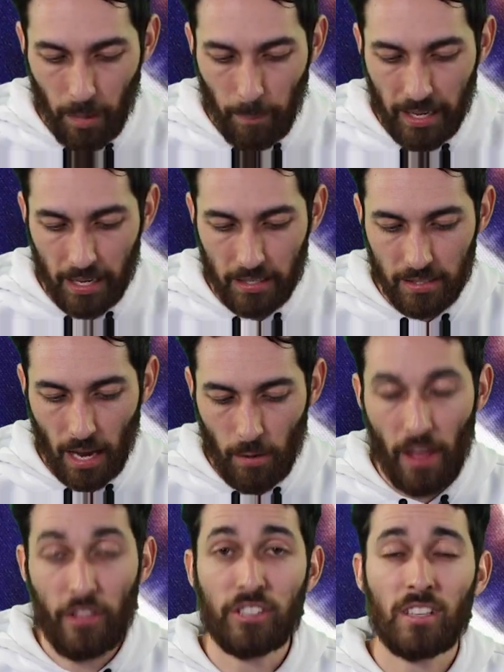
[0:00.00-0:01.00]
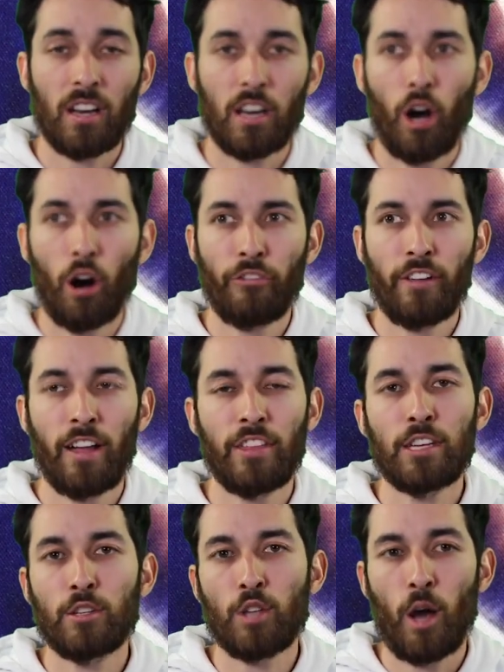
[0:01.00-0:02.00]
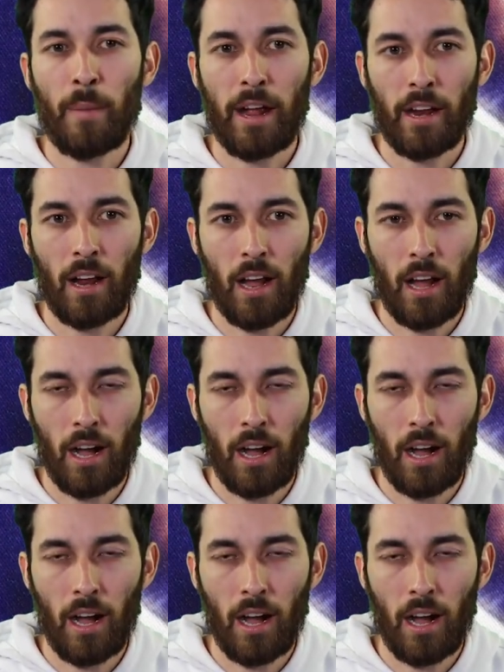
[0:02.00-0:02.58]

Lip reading: because I'd rather sit on an Ophian than use all my